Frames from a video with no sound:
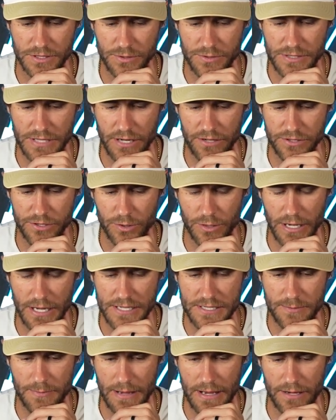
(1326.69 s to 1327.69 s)
tell you
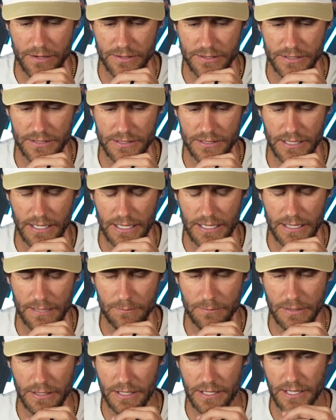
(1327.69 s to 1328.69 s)
guys about,
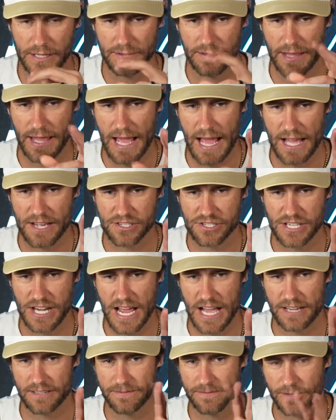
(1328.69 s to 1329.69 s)
the
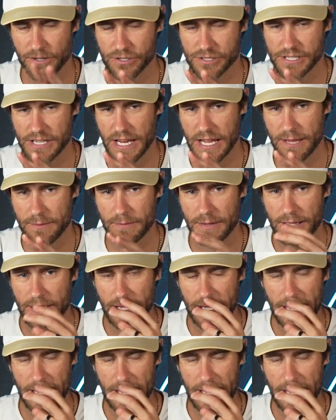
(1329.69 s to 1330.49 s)
hashtag first name.